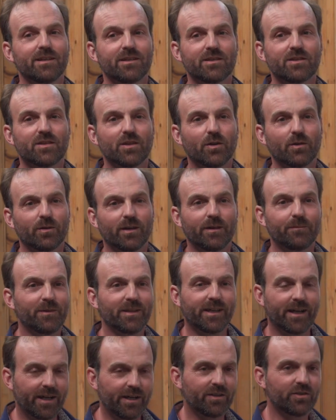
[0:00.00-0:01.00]
So I'm
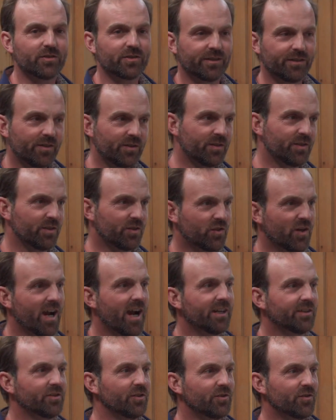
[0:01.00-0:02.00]
the guy who's the
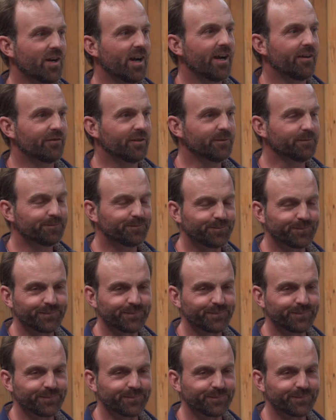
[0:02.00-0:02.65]
tractor driver.